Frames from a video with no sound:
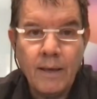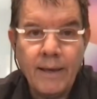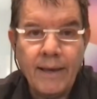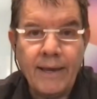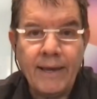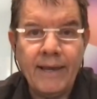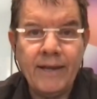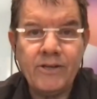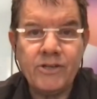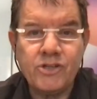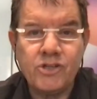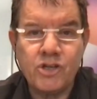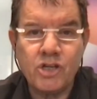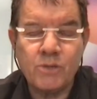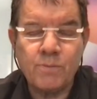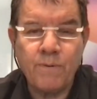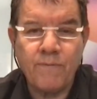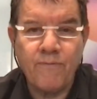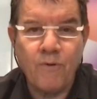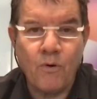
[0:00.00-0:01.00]
It's
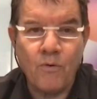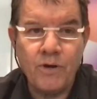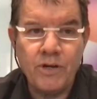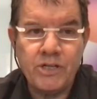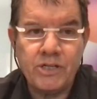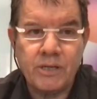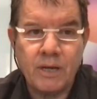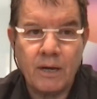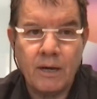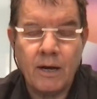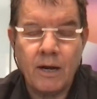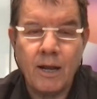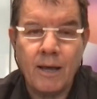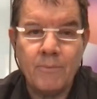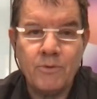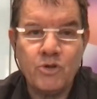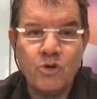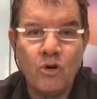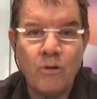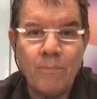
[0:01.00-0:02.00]
just before Easter, and
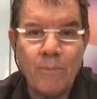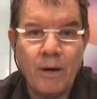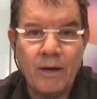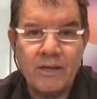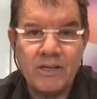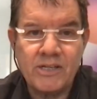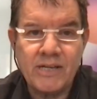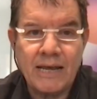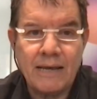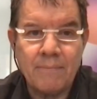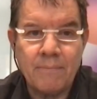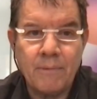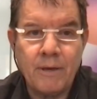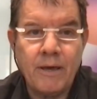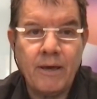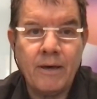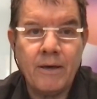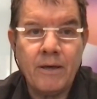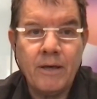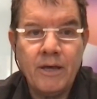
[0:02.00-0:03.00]
I'm joined by Zak
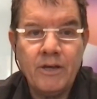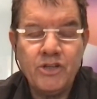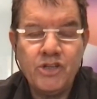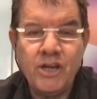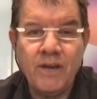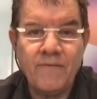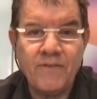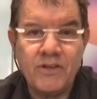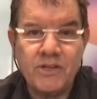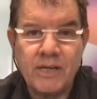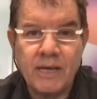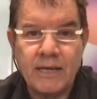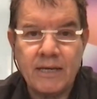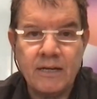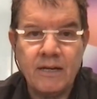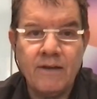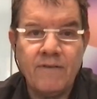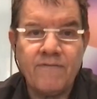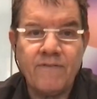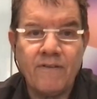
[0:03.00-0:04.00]
Mir, Chief
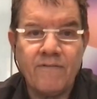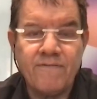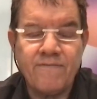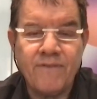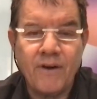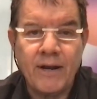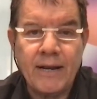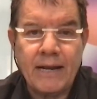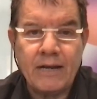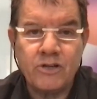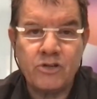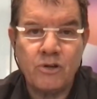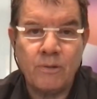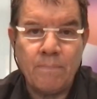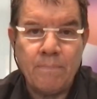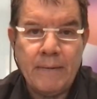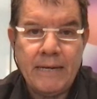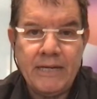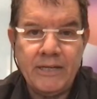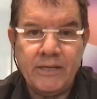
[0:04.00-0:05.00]
Executive of Financial
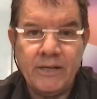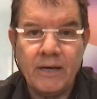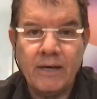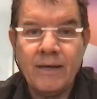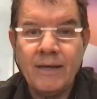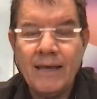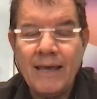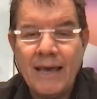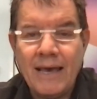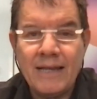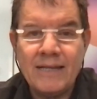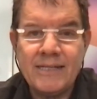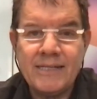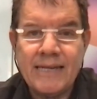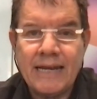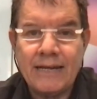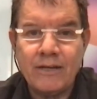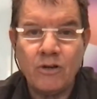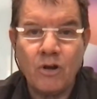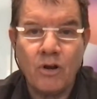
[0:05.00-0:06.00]
Media and
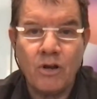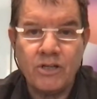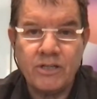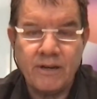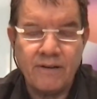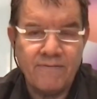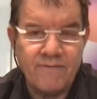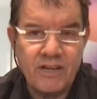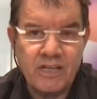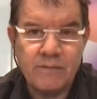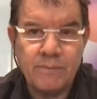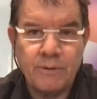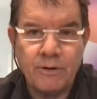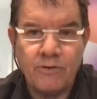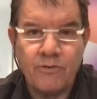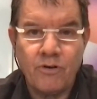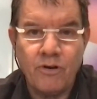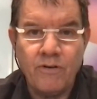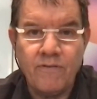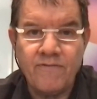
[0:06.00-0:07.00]
Technology Investment
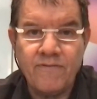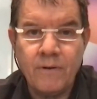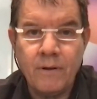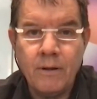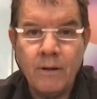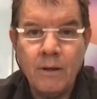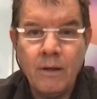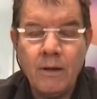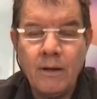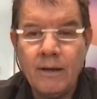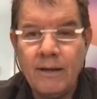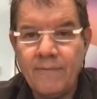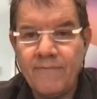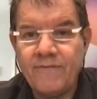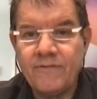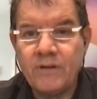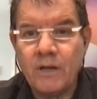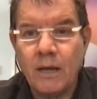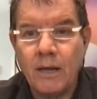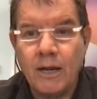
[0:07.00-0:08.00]
Group,
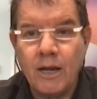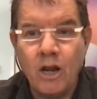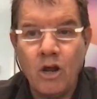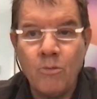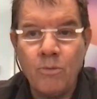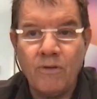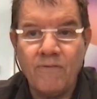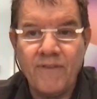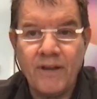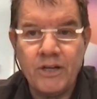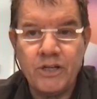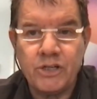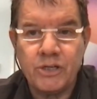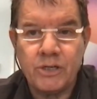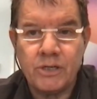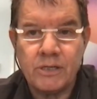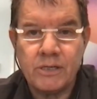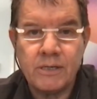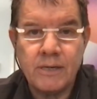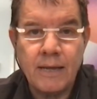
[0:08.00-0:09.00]
Lift Global
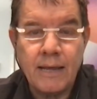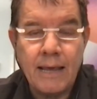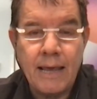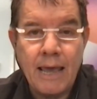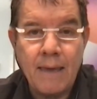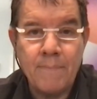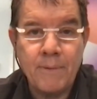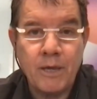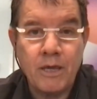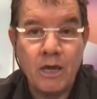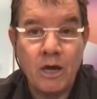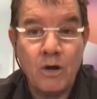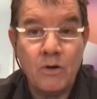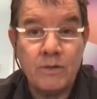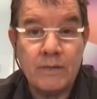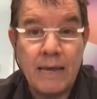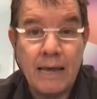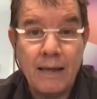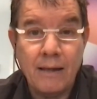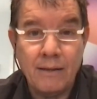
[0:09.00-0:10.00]
Ventures,
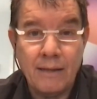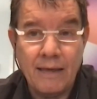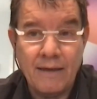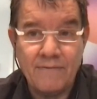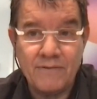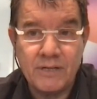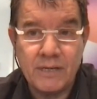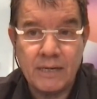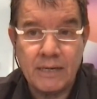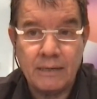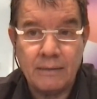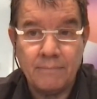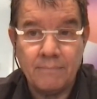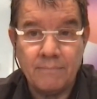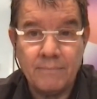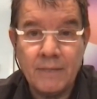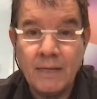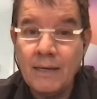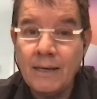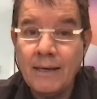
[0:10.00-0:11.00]
Epicode LFT.
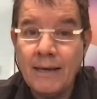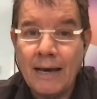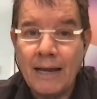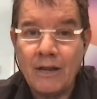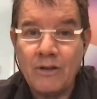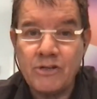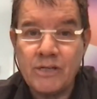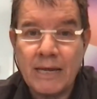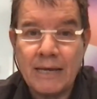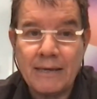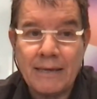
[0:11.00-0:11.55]
Hello, Zak.